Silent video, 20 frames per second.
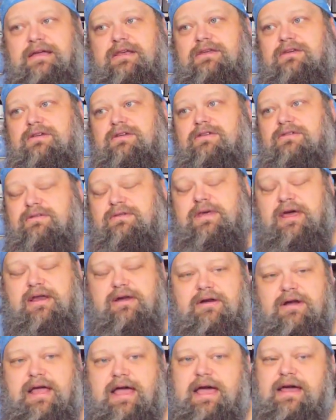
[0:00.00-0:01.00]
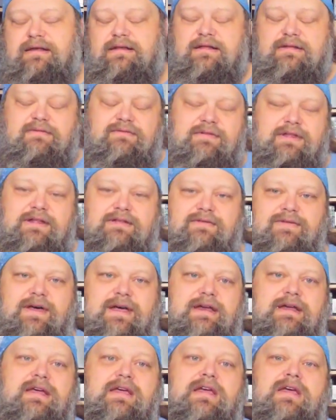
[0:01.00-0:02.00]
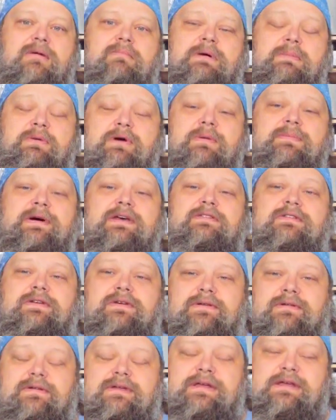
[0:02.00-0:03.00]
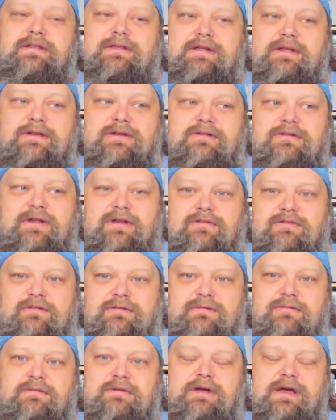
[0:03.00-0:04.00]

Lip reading: You can do that or not. That's fine. But put a puzzle in your dungeon.